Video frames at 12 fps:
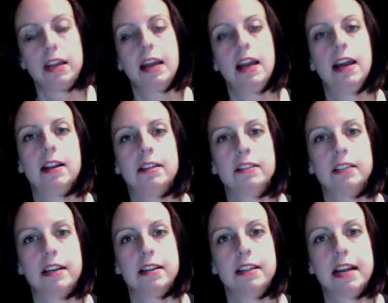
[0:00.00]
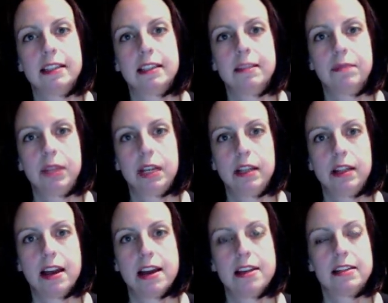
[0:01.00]
And uh, that's something
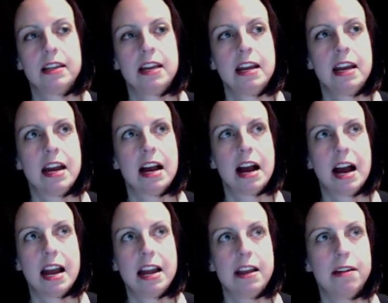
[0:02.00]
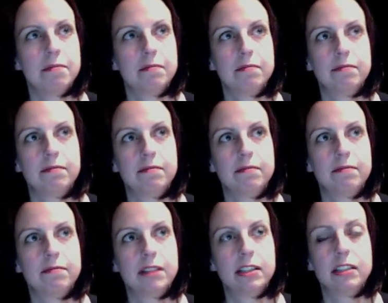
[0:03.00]
that I
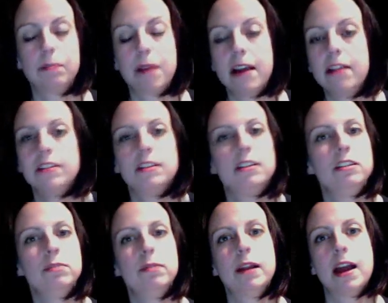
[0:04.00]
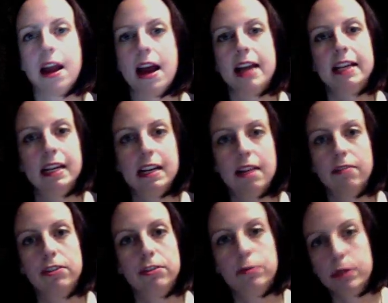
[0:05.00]
aspire to do, but I, I can never
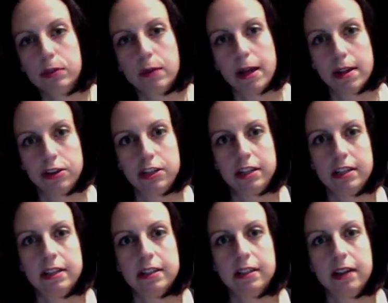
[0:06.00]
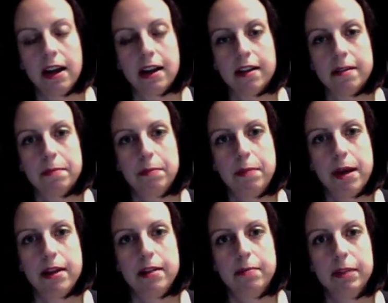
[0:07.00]
do it as well as she did. Um,
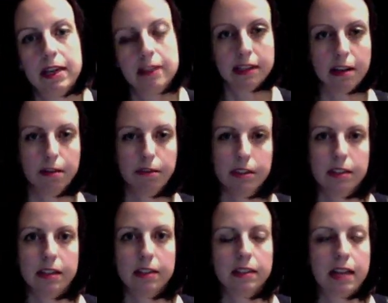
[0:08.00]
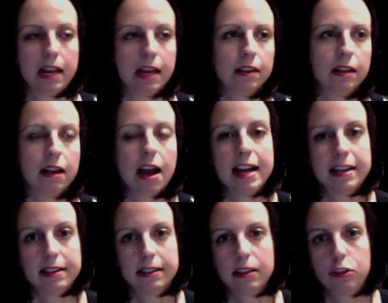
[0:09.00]
but but that selflessness and the
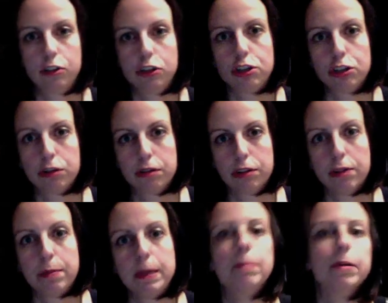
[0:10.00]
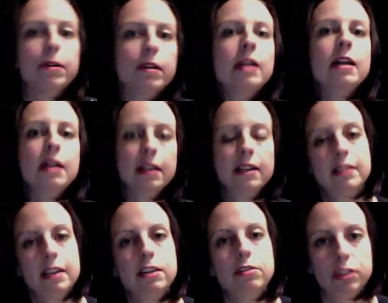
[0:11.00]
kindness that she showed other people
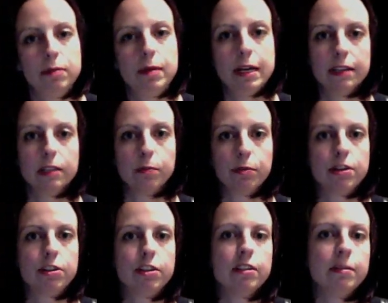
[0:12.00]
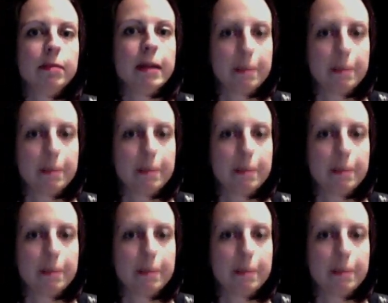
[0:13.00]
continues to be an inspiration to me.